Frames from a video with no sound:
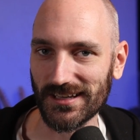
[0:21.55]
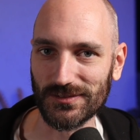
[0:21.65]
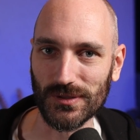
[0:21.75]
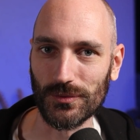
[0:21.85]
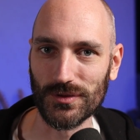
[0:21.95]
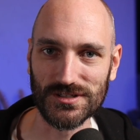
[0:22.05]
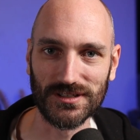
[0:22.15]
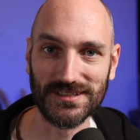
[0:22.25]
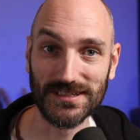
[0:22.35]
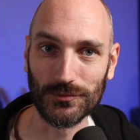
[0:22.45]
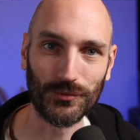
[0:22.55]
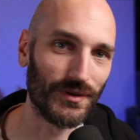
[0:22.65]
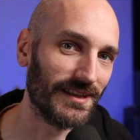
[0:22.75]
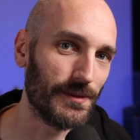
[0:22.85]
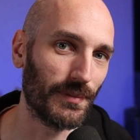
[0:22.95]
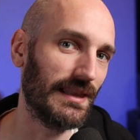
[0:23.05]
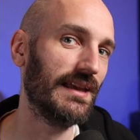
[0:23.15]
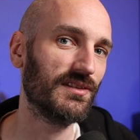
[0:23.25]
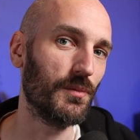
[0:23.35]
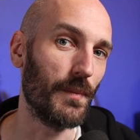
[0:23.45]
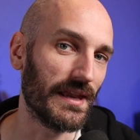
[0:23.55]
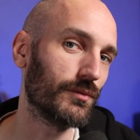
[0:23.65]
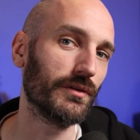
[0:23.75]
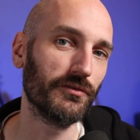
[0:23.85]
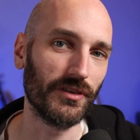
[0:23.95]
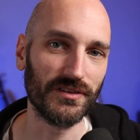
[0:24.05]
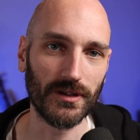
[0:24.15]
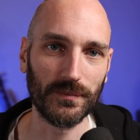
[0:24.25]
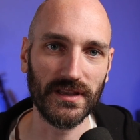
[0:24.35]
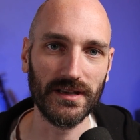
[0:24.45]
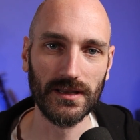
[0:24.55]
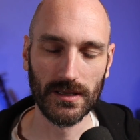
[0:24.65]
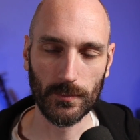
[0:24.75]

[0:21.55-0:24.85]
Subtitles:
as we originally didn't really plan to make one for this update,